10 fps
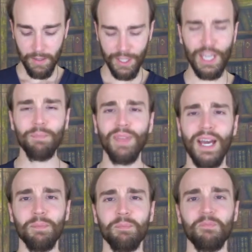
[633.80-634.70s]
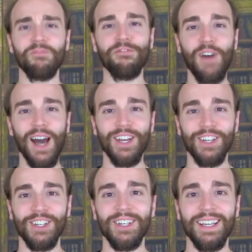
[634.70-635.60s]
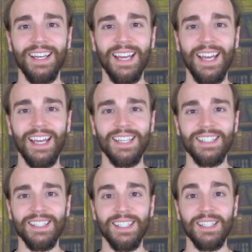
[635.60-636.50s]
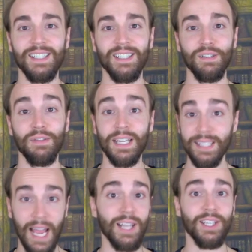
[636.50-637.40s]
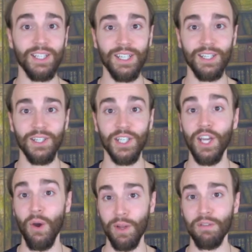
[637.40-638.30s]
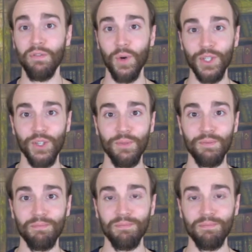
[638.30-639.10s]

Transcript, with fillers: keep that fire and vitality going for you.